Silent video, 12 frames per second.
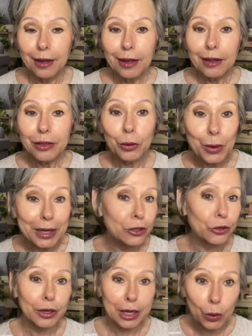winter
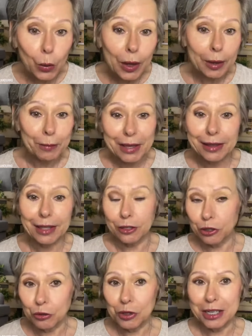equipment that
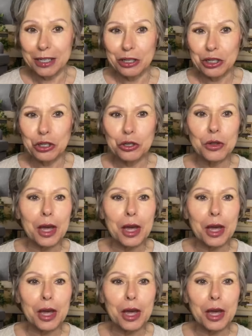you need to do that,